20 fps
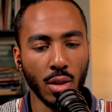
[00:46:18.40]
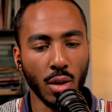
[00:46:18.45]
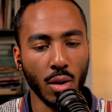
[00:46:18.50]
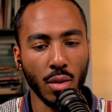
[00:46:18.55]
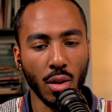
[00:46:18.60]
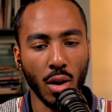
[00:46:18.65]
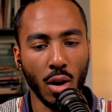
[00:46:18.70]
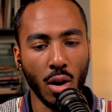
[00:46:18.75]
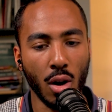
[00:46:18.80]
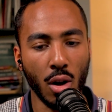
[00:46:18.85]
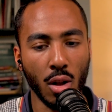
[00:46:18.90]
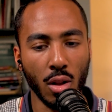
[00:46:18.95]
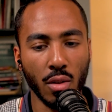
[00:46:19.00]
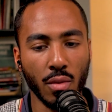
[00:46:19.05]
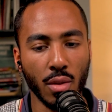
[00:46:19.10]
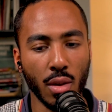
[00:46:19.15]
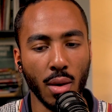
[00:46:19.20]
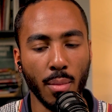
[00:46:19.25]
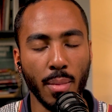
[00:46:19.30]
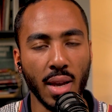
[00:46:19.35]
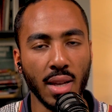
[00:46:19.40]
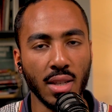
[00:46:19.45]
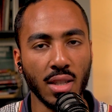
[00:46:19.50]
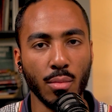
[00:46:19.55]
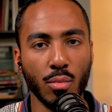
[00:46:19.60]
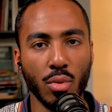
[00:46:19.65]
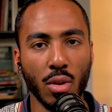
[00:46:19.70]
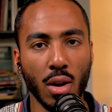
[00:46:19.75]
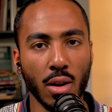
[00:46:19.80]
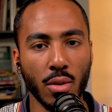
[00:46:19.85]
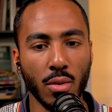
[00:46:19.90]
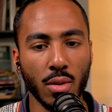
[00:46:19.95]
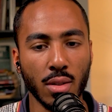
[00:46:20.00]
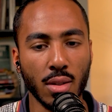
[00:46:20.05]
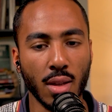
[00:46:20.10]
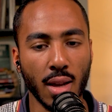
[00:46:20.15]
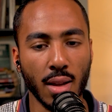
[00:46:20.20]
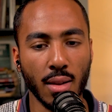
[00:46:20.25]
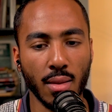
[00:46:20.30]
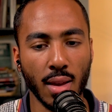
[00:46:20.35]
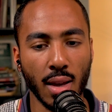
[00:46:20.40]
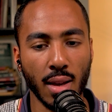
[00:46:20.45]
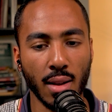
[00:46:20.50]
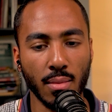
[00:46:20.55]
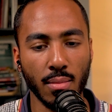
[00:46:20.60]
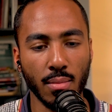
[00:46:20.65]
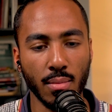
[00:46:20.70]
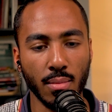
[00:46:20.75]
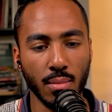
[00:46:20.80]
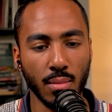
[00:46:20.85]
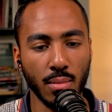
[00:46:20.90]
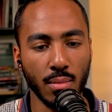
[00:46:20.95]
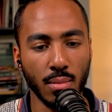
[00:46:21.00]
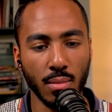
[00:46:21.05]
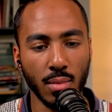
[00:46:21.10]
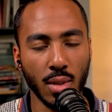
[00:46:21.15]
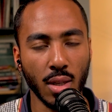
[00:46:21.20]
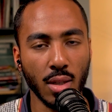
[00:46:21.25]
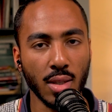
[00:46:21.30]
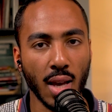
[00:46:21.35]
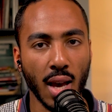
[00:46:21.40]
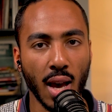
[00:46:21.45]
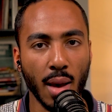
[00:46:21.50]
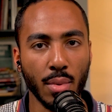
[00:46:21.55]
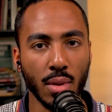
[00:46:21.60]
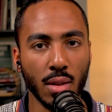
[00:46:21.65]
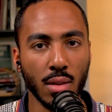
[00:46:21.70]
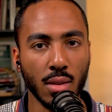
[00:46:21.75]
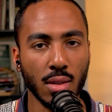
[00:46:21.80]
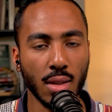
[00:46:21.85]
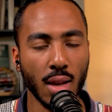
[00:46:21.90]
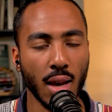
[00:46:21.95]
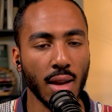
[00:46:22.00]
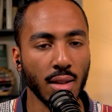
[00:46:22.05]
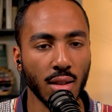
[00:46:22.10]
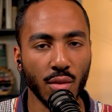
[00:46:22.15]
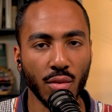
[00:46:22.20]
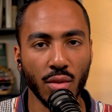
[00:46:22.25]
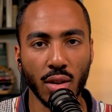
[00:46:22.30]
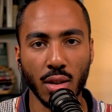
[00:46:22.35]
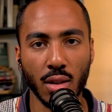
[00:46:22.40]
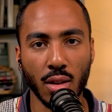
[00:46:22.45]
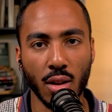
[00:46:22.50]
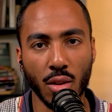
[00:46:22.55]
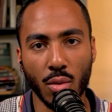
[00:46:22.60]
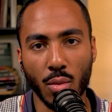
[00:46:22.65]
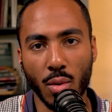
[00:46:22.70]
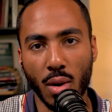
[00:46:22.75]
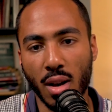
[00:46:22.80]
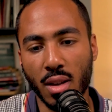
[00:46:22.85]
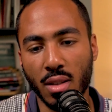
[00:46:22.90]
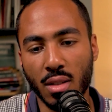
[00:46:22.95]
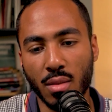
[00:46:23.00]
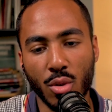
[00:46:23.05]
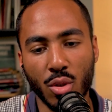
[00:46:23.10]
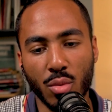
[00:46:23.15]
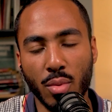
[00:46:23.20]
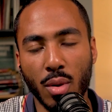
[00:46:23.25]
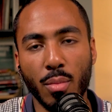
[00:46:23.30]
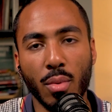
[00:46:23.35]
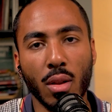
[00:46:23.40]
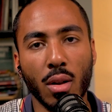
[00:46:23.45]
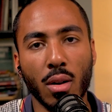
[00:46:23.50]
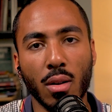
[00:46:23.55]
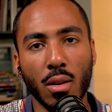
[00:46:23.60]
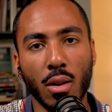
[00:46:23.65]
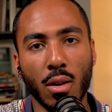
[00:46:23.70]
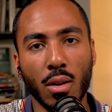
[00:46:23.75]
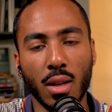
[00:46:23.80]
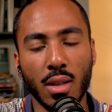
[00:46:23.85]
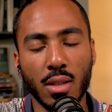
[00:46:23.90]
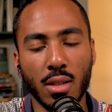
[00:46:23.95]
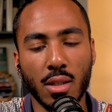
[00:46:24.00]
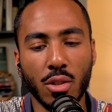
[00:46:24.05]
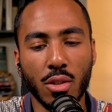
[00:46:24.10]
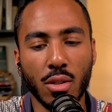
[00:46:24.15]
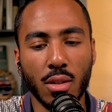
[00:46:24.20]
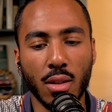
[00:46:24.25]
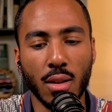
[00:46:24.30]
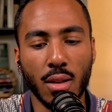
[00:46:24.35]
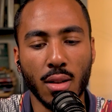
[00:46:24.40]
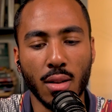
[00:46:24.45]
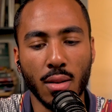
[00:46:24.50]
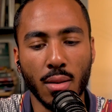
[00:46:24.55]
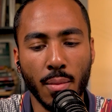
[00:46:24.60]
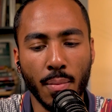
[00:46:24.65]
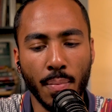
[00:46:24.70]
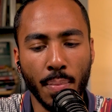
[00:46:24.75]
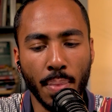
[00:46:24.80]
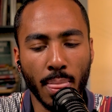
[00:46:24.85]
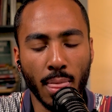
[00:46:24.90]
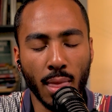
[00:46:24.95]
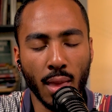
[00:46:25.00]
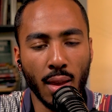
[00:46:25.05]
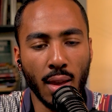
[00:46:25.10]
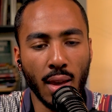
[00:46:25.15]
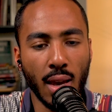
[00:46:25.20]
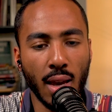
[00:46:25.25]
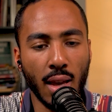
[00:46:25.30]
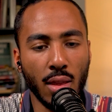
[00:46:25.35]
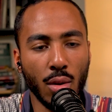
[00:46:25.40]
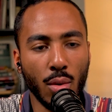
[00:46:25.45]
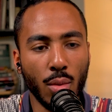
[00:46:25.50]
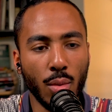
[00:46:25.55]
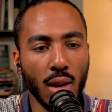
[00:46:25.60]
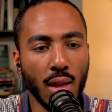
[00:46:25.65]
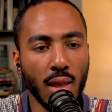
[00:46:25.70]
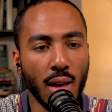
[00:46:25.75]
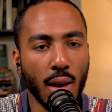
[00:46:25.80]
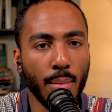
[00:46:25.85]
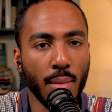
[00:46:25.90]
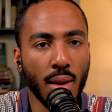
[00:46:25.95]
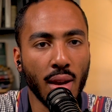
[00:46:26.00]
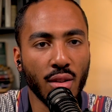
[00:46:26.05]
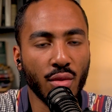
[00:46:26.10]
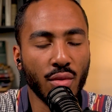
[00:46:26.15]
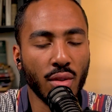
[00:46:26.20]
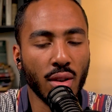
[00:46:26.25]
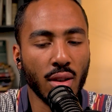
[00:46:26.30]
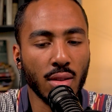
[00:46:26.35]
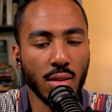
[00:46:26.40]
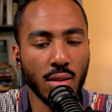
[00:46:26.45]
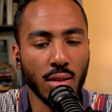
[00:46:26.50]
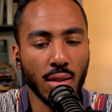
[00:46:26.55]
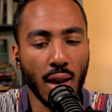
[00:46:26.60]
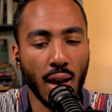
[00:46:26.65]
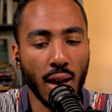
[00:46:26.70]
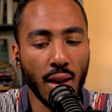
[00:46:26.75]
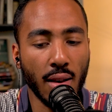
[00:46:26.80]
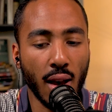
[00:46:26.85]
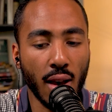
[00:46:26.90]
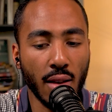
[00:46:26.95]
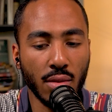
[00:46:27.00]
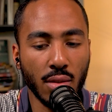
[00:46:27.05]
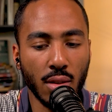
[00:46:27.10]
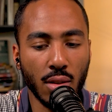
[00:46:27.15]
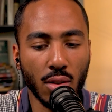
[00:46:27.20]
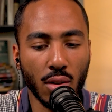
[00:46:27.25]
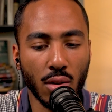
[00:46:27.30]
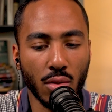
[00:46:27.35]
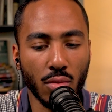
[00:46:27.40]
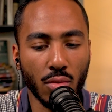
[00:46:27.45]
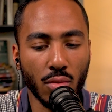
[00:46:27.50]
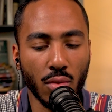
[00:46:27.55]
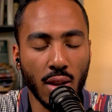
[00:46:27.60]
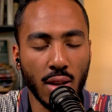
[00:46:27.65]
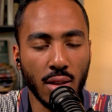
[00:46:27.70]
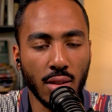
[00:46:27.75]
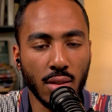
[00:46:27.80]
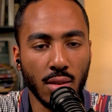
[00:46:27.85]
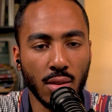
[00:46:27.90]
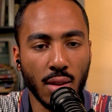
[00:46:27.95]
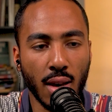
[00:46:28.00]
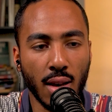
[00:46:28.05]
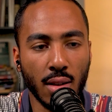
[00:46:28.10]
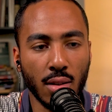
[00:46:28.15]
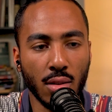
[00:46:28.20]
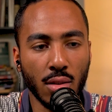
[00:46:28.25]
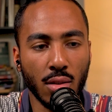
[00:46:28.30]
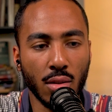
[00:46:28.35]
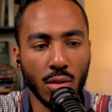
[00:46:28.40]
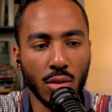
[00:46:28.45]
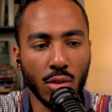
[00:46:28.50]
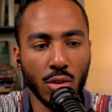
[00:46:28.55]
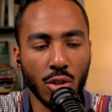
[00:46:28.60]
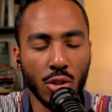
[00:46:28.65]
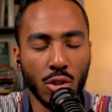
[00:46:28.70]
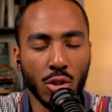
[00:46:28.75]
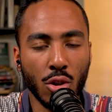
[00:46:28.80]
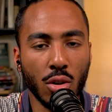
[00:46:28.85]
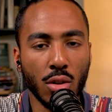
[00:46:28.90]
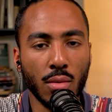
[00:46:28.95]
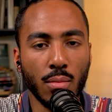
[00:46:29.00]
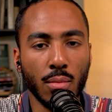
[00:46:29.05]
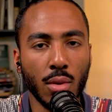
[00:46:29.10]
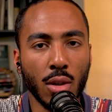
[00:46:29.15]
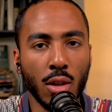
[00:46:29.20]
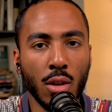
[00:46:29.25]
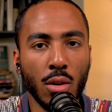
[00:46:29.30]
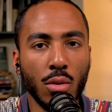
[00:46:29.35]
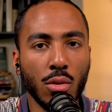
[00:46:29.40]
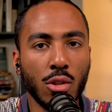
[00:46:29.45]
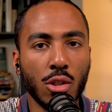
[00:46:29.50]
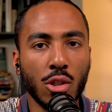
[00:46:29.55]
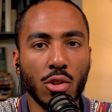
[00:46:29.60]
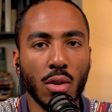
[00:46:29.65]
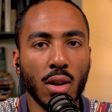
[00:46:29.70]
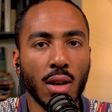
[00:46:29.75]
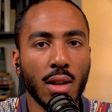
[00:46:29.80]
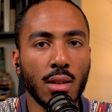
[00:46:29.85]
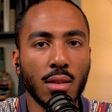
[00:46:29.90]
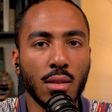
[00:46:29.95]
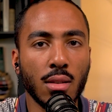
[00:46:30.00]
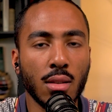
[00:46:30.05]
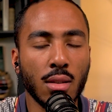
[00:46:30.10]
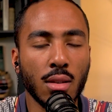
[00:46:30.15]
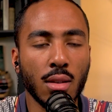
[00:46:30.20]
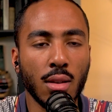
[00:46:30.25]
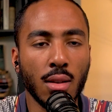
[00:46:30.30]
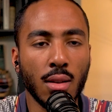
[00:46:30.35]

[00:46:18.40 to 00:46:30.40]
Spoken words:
all of the amazing progress that does happen, scientific and otherwise, most people are less interested in. And the way that manifests, I've seen on race, is that there's certain huge trends